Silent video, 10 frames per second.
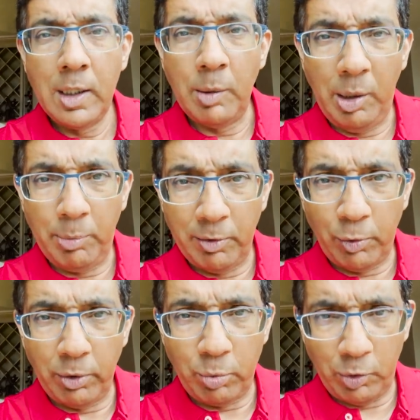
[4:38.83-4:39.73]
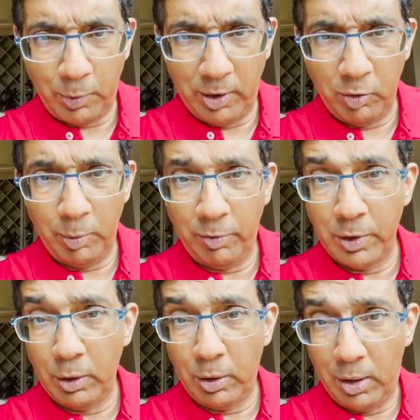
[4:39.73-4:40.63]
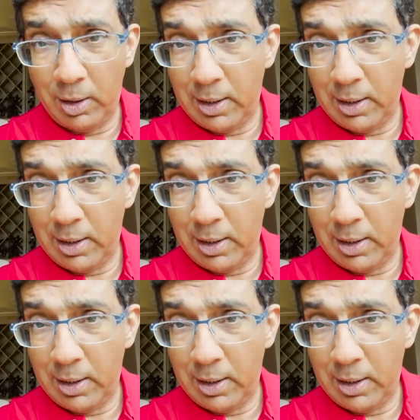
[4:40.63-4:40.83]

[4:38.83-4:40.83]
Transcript: The people, of course, responsible for the law